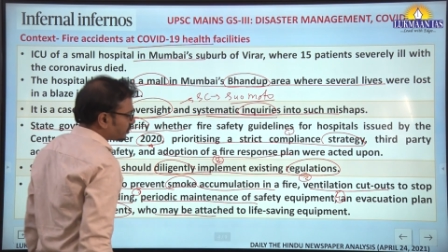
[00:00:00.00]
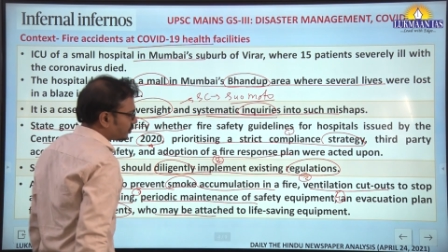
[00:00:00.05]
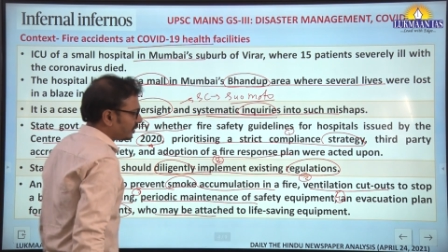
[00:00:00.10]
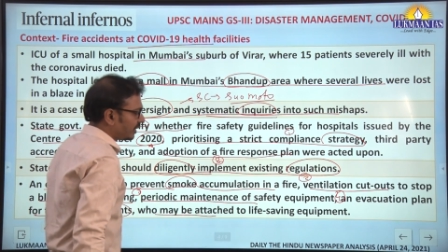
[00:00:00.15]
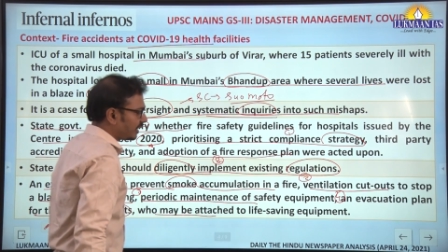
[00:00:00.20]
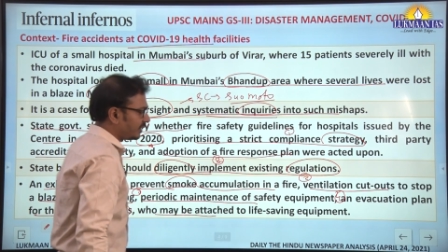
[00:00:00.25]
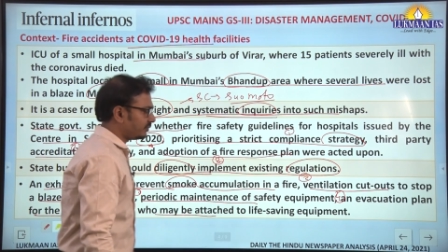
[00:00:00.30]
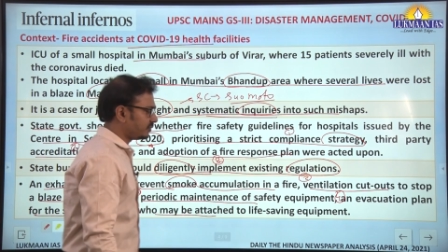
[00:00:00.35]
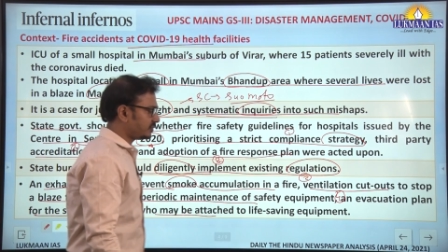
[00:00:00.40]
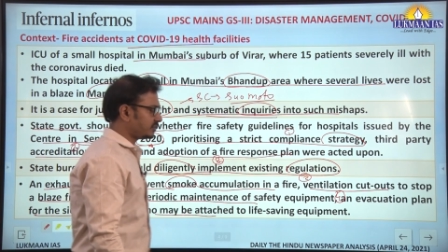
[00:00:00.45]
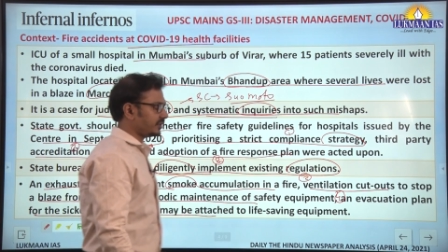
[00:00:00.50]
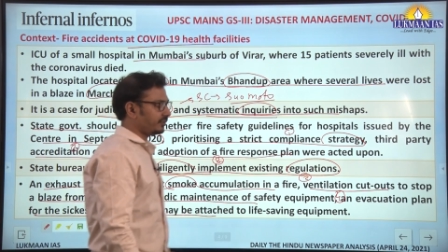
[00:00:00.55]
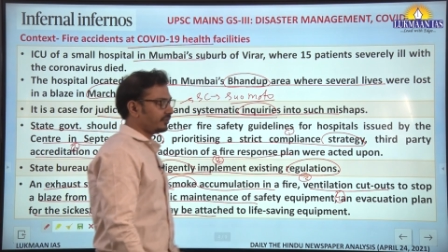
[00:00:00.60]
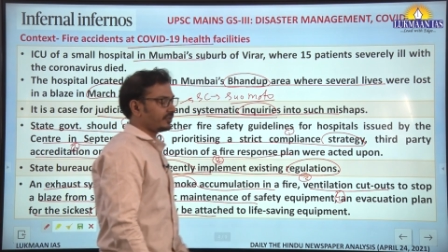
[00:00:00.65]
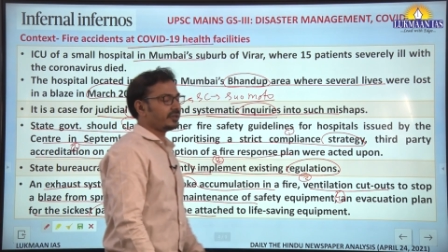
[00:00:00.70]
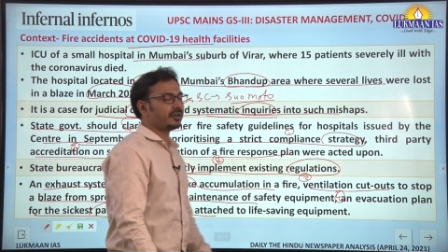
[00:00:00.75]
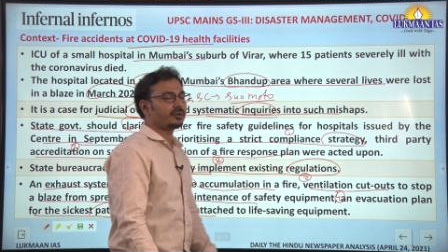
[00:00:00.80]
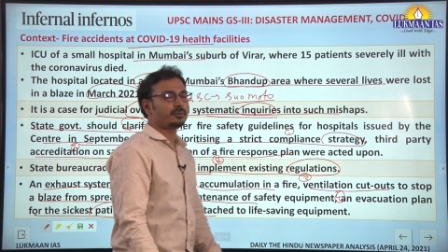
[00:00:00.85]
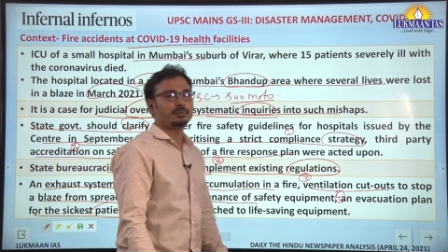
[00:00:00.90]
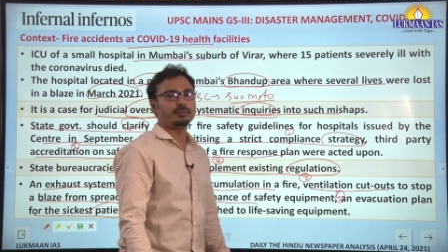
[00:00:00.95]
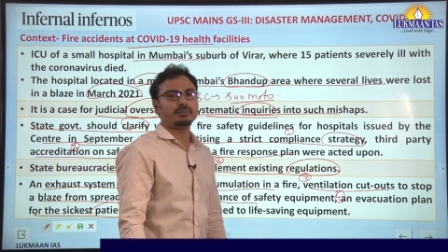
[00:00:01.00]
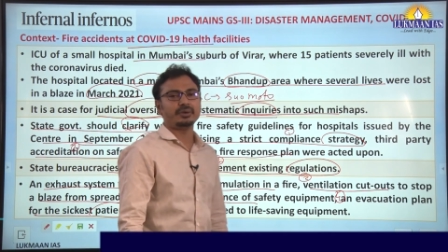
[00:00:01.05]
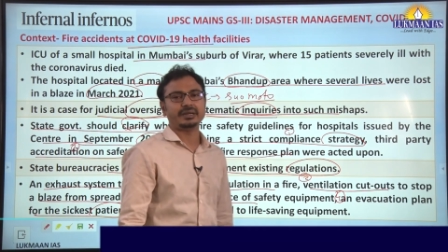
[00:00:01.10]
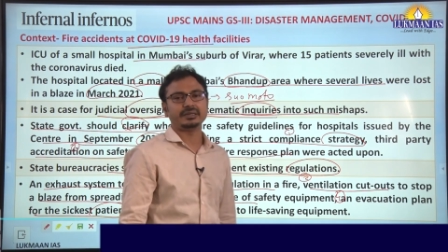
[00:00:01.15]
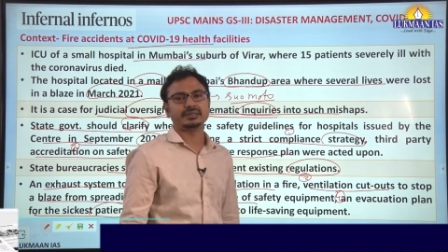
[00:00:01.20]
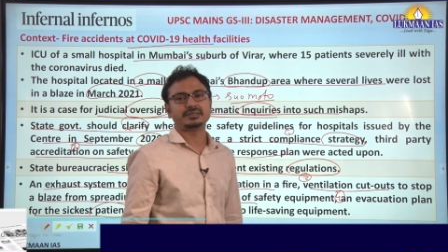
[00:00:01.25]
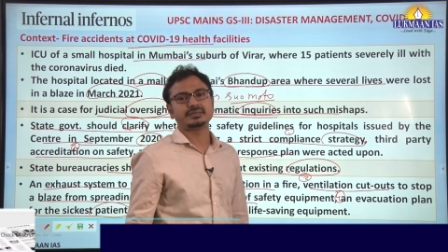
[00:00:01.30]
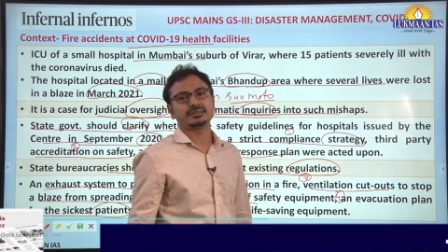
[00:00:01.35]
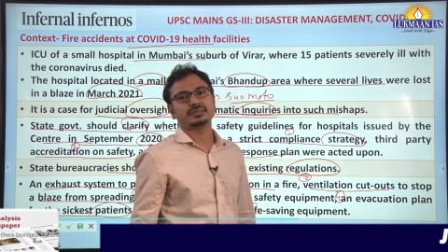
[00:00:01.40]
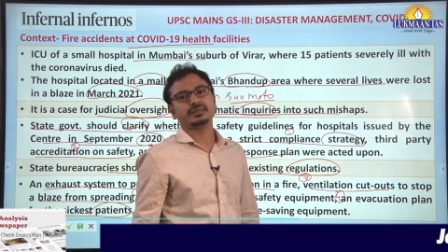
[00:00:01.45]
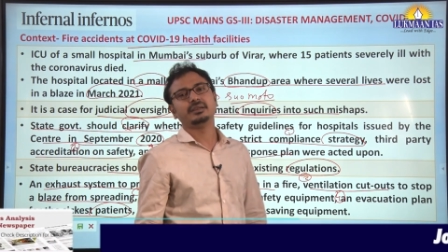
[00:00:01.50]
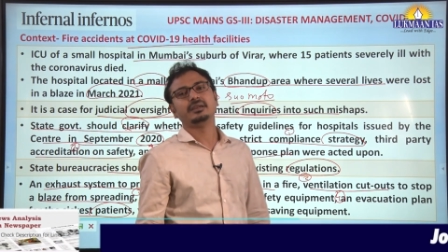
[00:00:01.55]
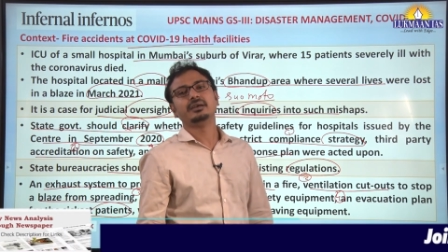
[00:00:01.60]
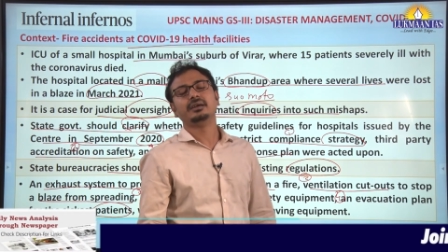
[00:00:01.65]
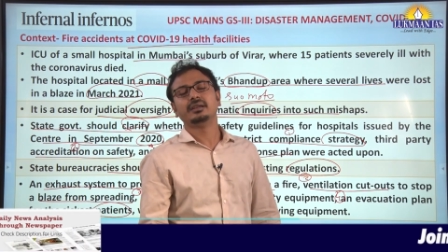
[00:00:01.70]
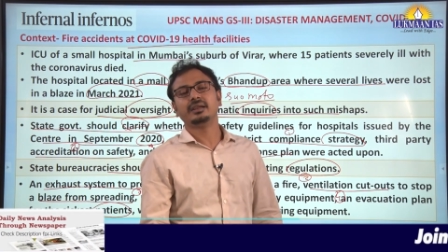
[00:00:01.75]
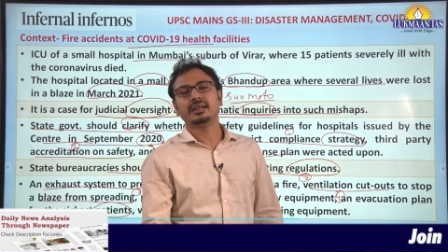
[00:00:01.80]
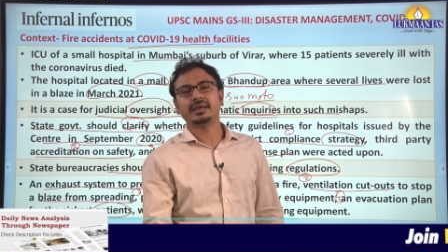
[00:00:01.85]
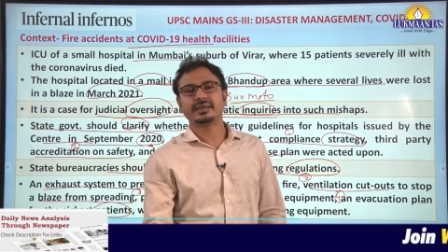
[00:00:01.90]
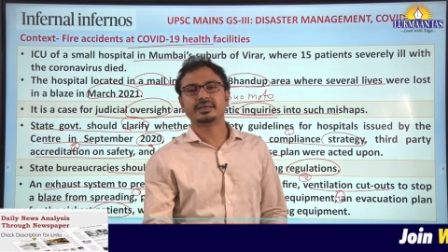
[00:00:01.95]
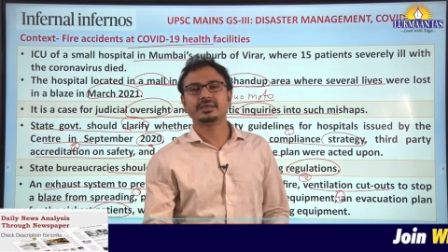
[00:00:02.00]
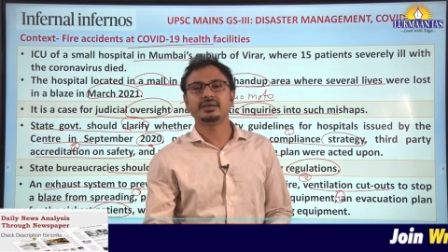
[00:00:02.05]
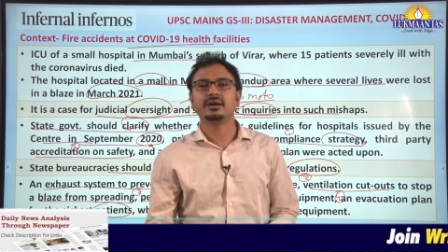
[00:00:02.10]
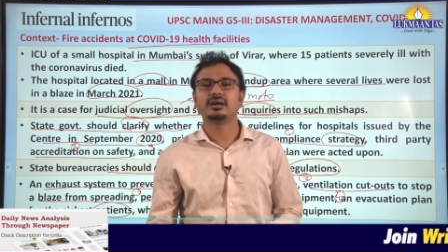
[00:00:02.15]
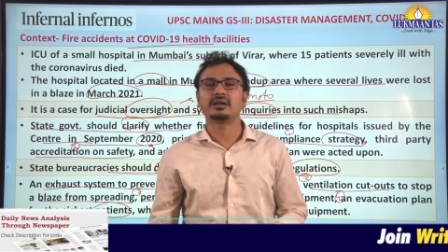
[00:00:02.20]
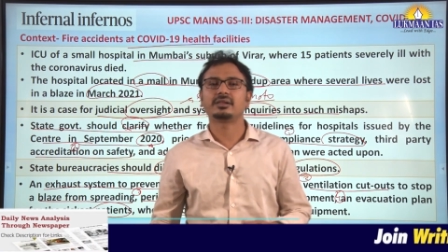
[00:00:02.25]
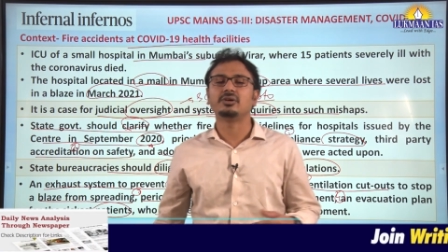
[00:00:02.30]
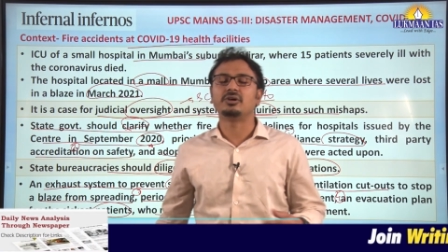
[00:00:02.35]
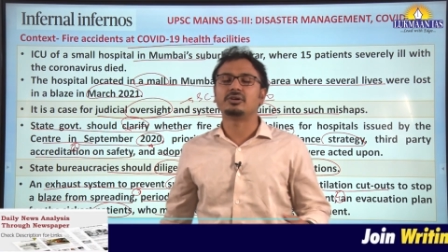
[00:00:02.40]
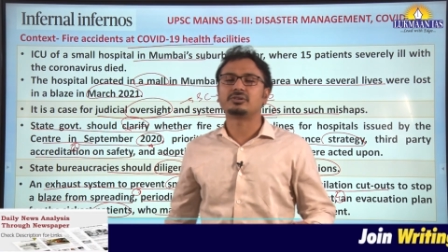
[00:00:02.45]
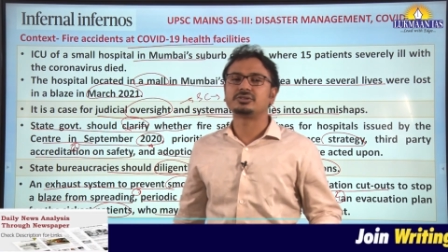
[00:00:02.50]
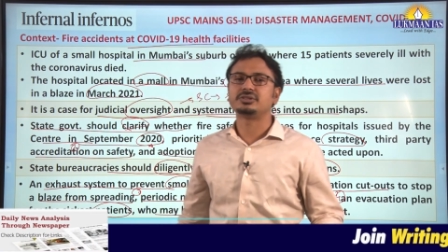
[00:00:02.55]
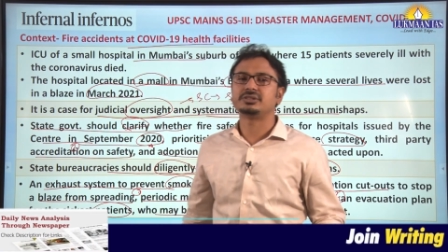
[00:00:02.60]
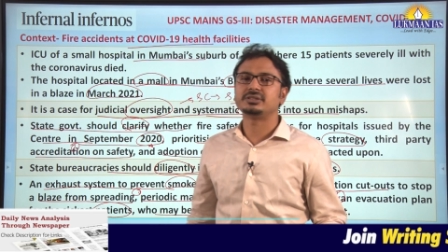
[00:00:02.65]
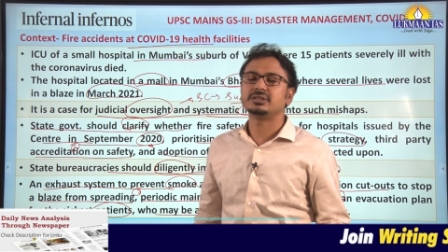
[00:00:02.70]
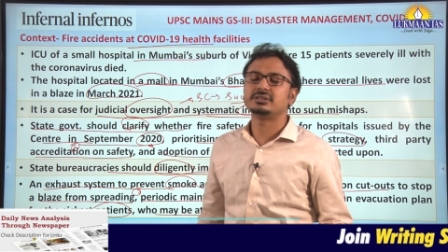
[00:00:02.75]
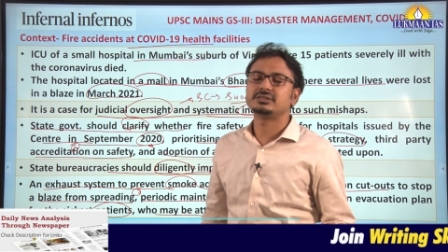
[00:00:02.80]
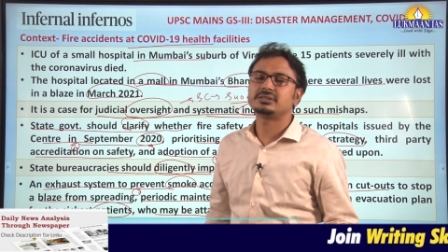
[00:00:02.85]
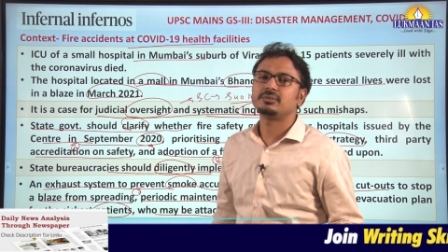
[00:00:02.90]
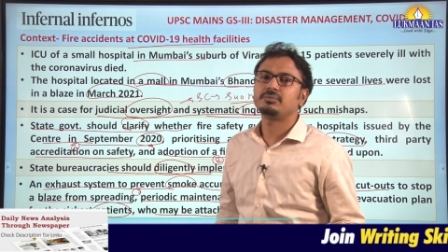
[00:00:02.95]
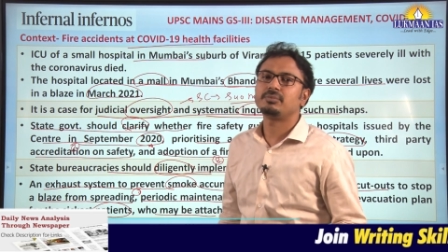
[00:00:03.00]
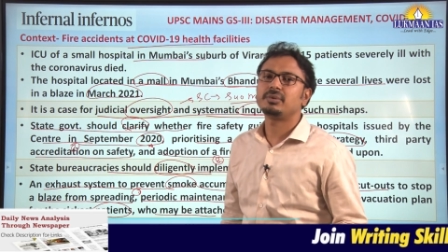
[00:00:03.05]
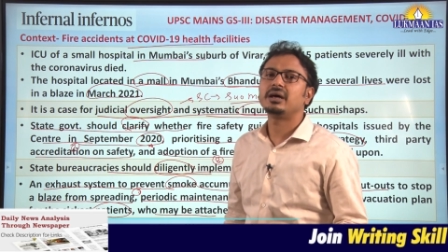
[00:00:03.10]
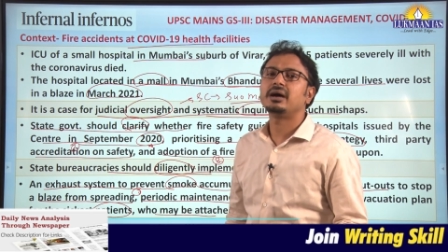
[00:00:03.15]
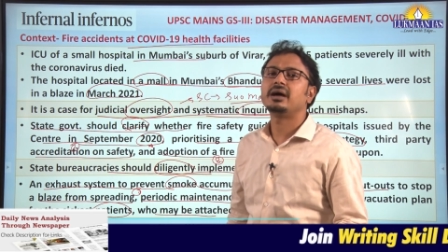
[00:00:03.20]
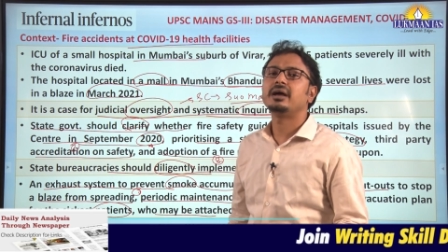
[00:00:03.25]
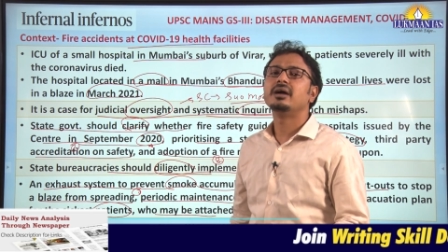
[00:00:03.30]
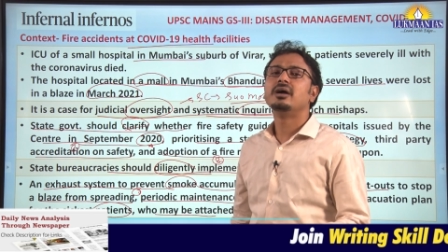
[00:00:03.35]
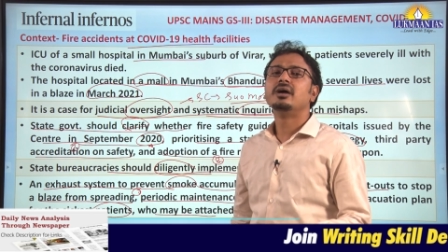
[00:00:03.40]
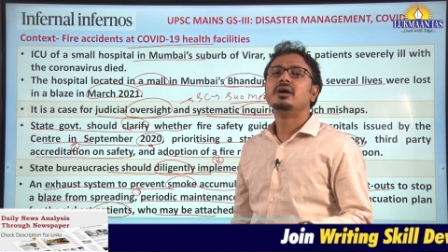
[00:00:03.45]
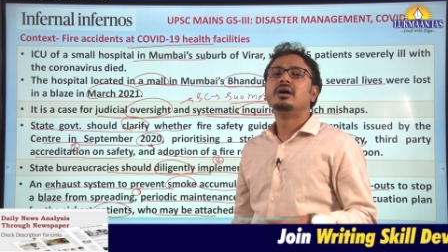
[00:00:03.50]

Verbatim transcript: to life saving equipments, like here the oxygen supply,